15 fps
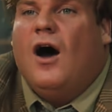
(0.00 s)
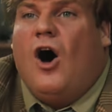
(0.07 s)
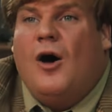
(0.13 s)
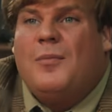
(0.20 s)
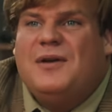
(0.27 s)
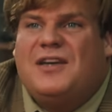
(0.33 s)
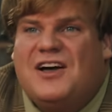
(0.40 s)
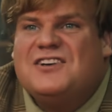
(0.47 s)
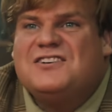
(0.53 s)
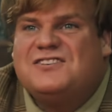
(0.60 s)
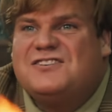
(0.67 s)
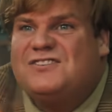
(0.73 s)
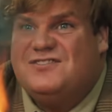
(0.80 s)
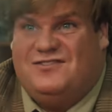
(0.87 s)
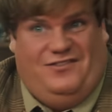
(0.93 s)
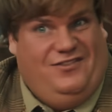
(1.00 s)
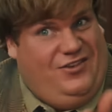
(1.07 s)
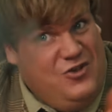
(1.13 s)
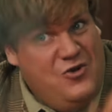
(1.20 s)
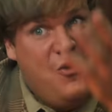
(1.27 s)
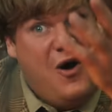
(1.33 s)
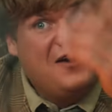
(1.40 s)
All because
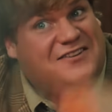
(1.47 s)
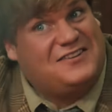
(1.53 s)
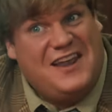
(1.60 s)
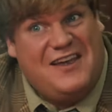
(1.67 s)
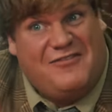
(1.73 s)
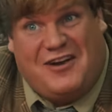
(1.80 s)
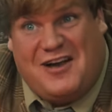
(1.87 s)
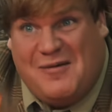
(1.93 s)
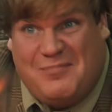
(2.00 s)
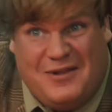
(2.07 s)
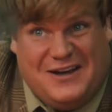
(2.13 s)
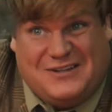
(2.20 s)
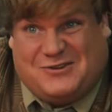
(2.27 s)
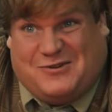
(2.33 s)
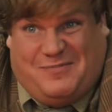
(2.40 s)
you want to save a couple extra